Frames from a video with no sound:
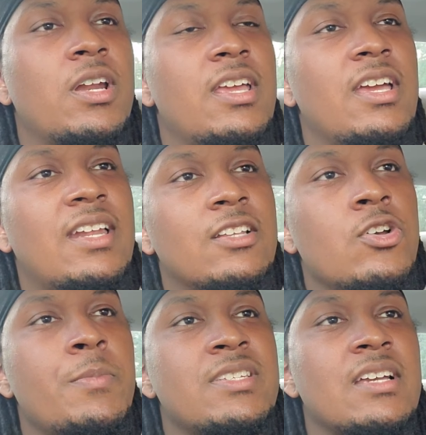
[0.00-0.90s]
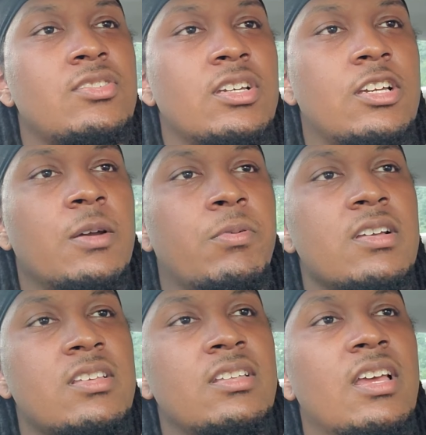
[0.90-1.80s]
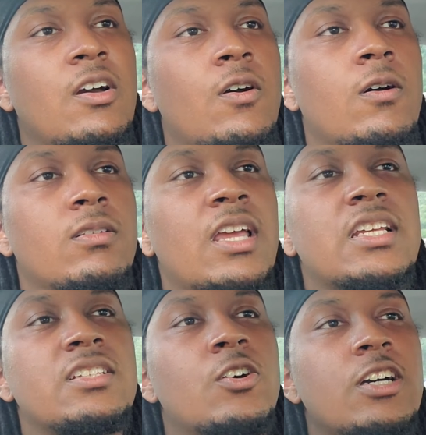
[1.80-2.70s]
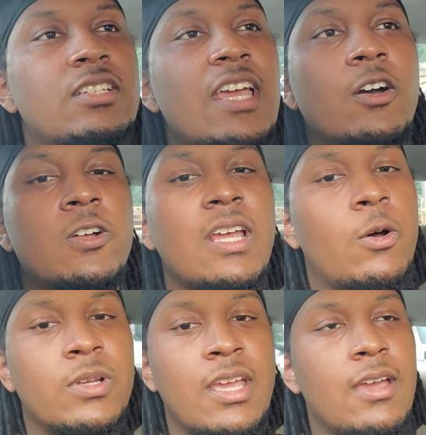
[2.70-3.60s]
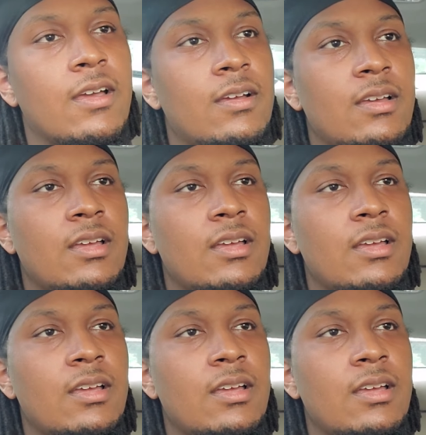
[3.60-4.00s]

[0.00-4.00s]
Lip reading: want to hear that Trump is actually a good president. They don't care.